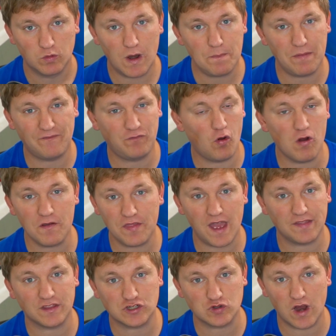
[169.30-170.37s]
Right before
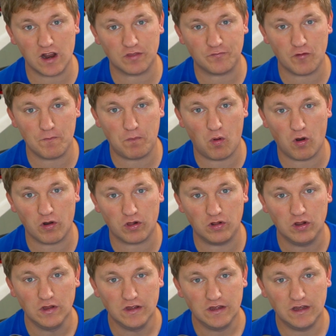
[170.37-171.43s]
that, the transfer
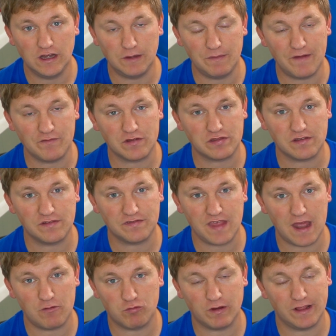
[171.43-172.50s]
portal, ever since
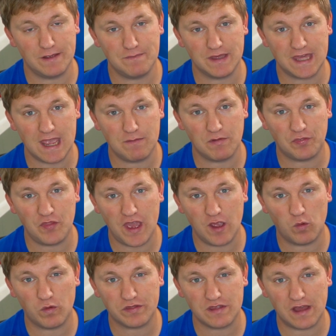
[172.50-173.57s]
that really became a
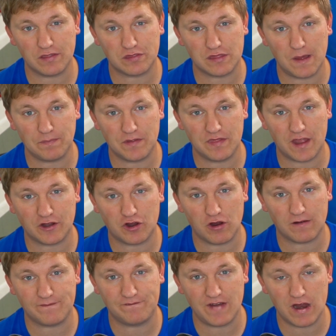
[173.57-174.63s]
thing, was not something that
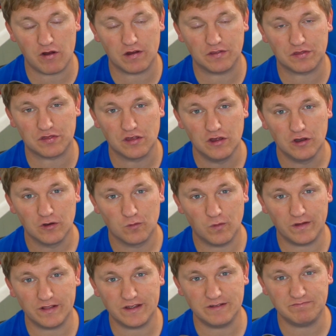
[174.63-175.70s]
Kirk Ferentz
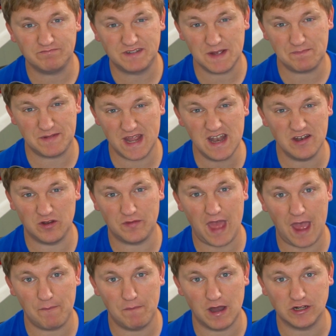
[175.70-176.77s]
really dipped into
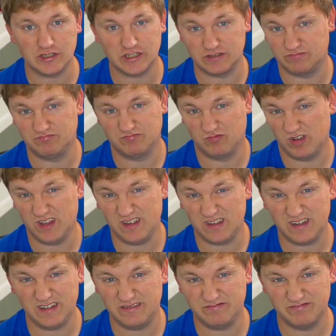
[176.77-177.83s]
that much, and
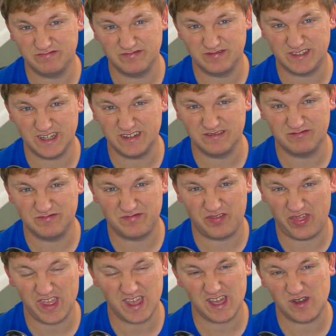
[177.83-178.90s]
really he didn't
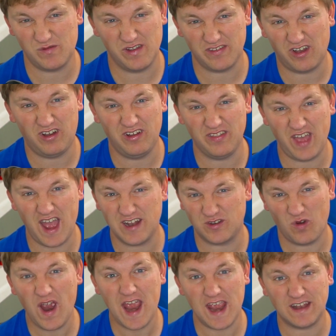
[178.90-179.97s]
think it was all
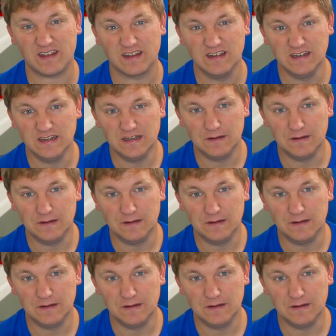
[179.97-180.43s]
that great.